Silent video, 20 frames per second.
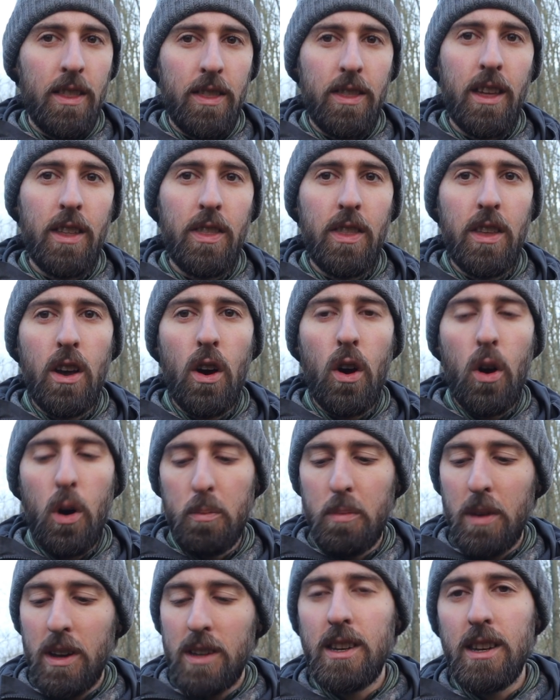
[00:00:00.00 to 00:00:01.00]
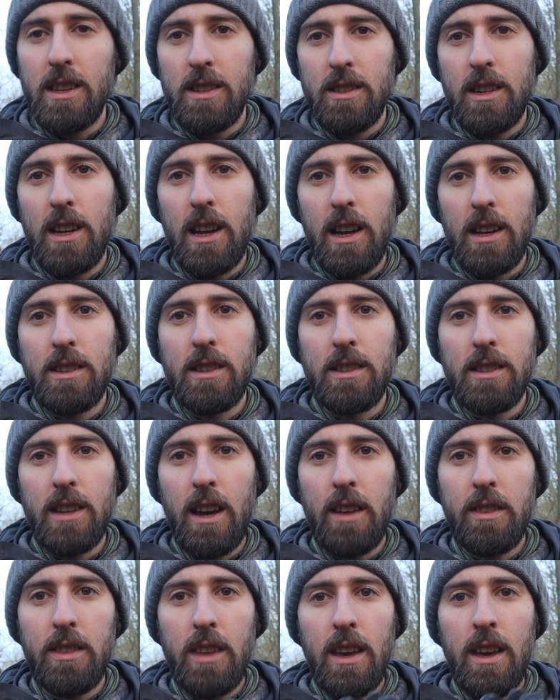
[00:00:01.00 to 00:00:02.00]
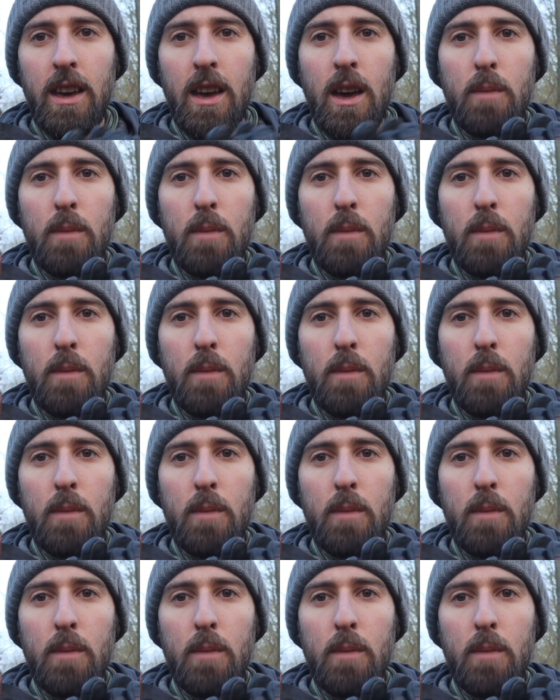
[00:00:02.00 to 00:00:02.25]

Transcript: then there are better insulations out there.